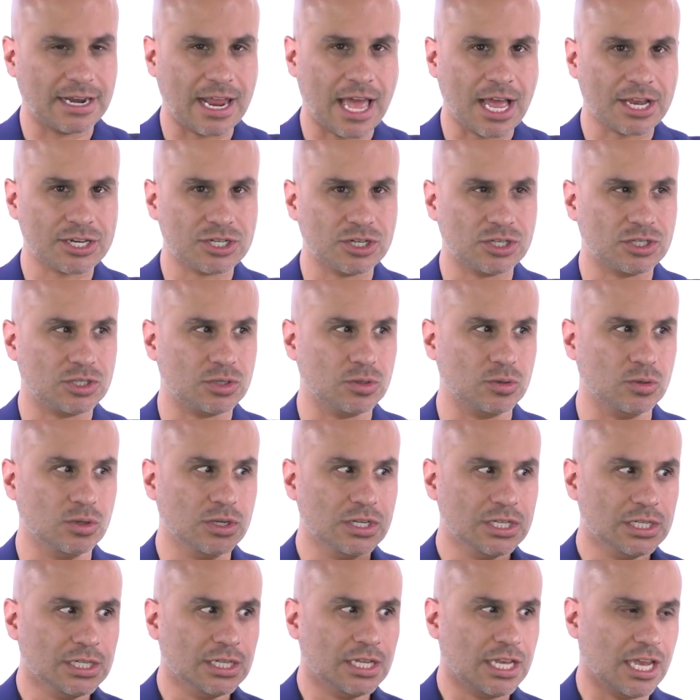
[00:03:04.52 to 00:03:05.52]
connection to
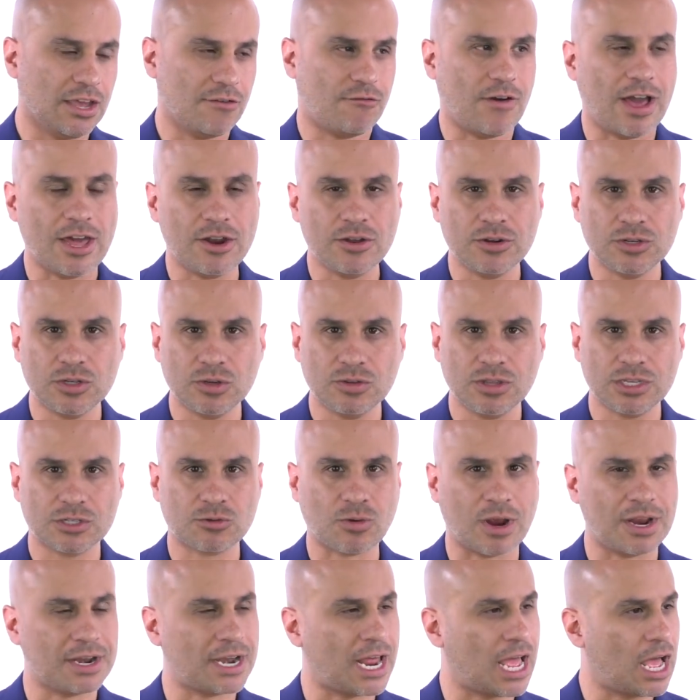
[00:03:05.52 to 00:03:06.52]
if I don't do this
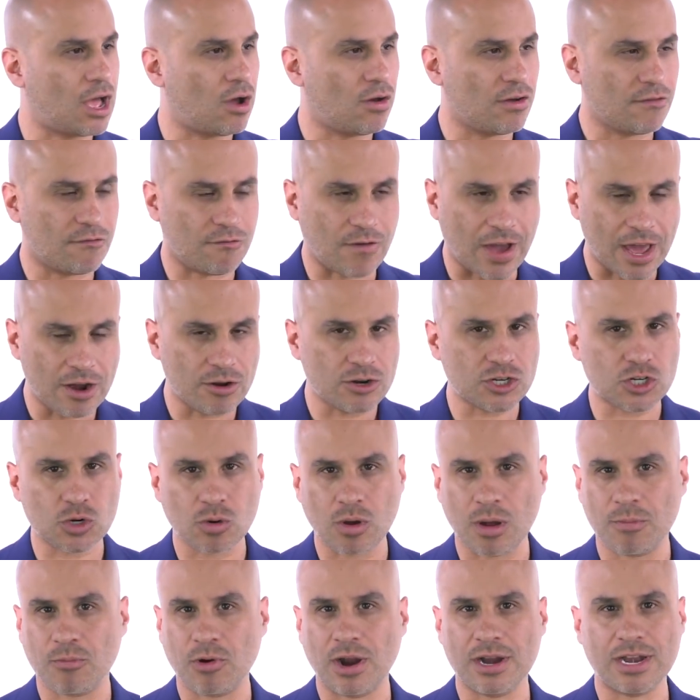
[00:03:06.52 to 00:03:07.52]
right now, if I don't
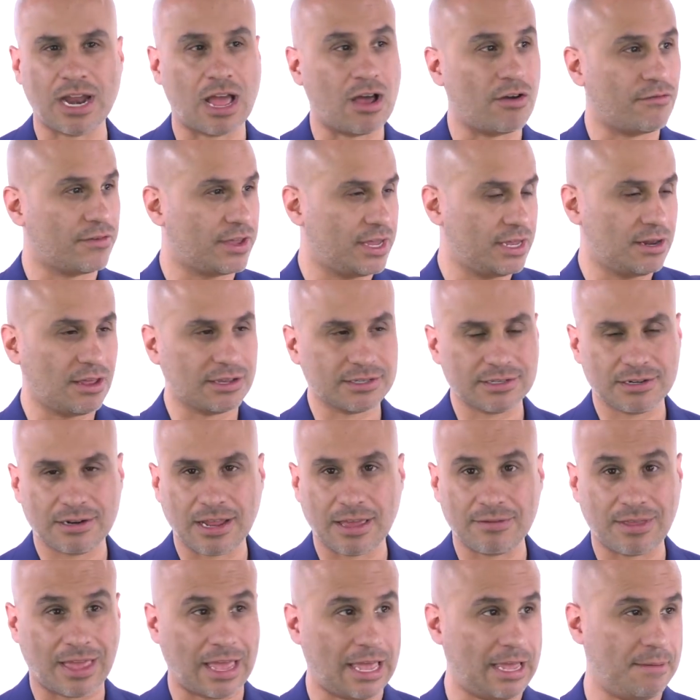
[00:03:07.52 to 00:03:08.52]
show up right now, if he doesn't,
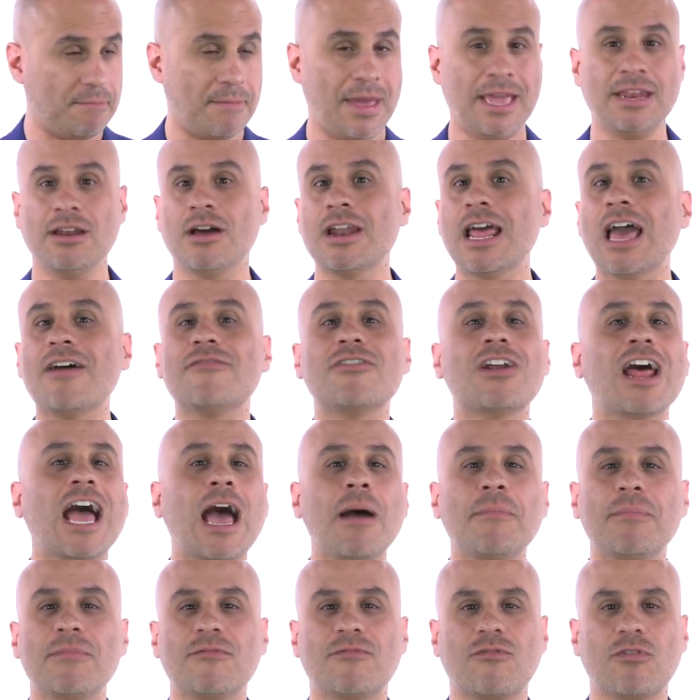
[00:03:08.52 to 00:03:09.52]
it may not ever
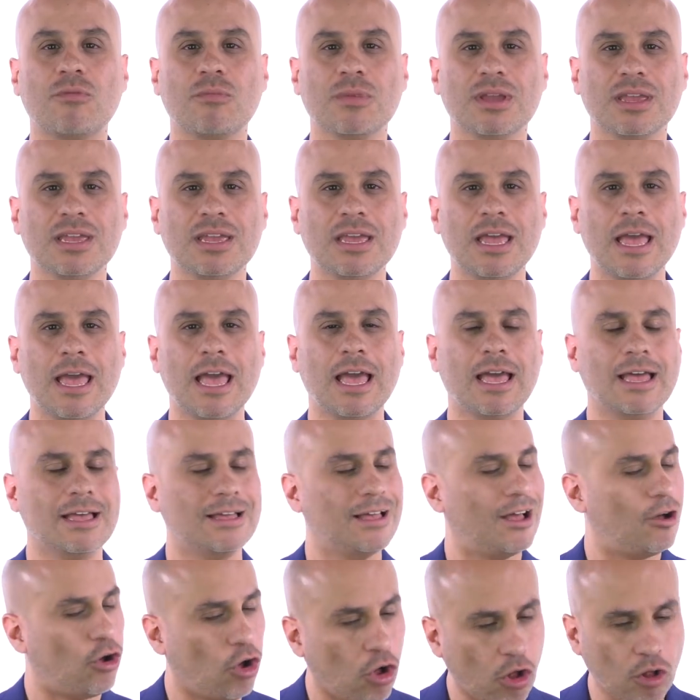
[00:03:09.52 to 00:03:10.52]
happen for me,
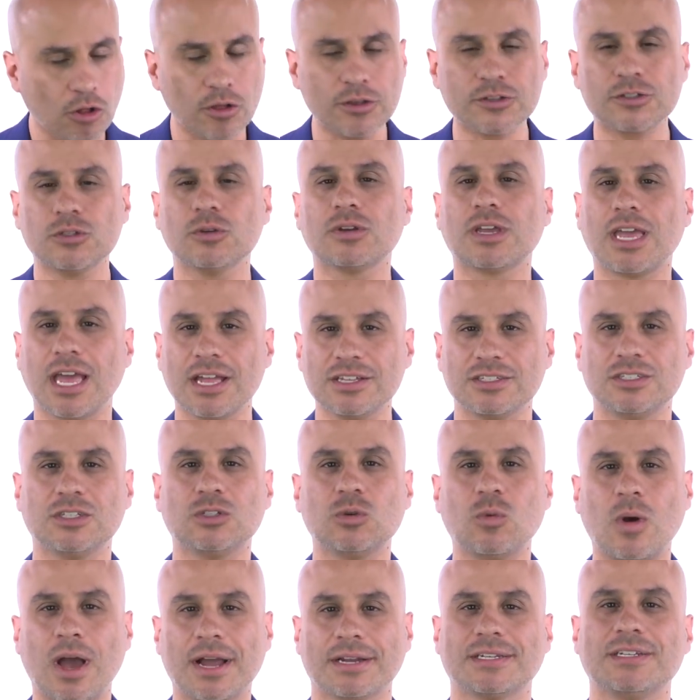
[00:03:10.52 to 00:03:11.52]
also gets
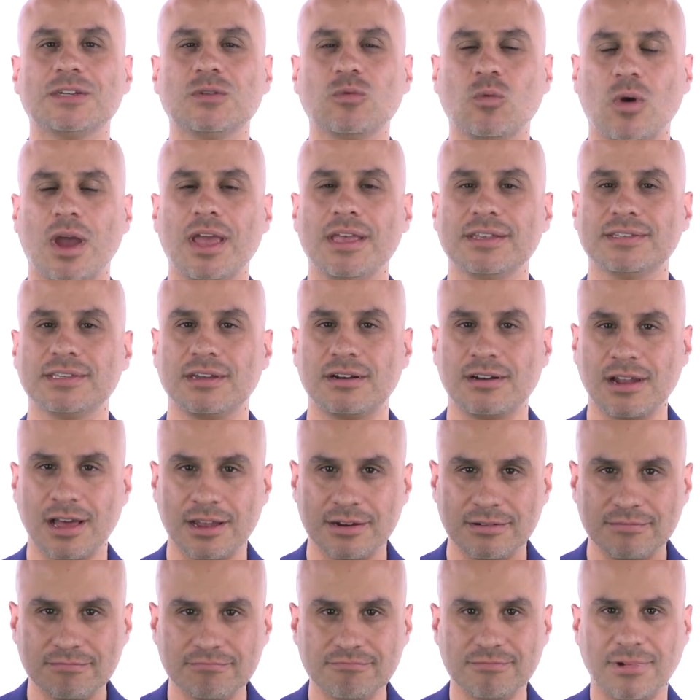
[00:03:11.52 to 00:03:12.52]
to acting ways that are
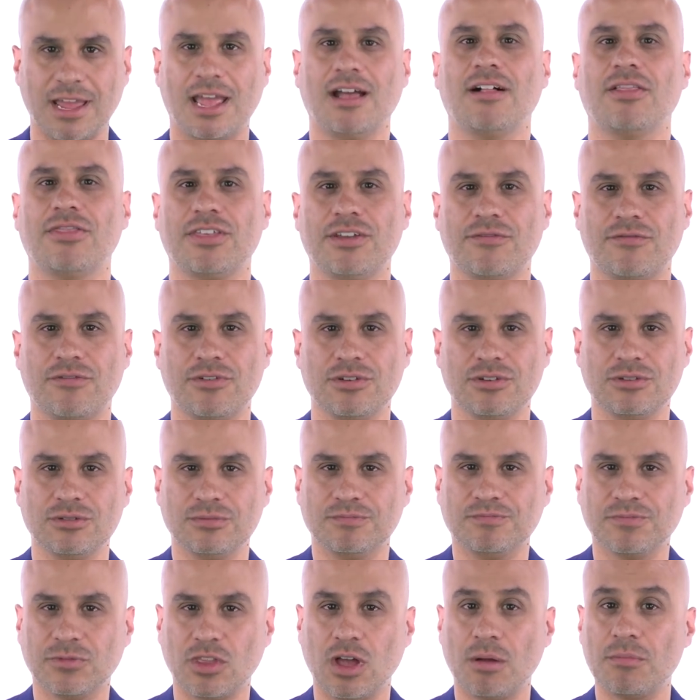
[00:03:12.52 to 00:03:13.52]
not healthy for
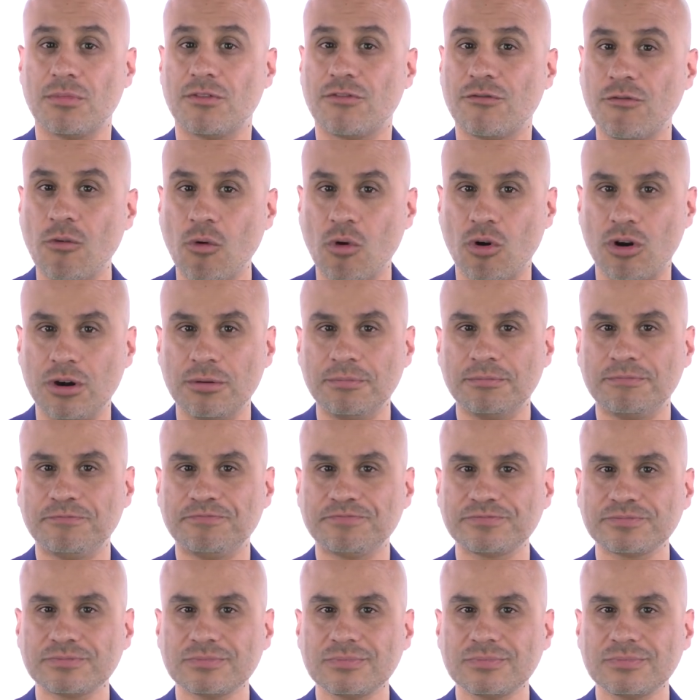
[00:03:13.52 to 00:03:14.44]
you. Number four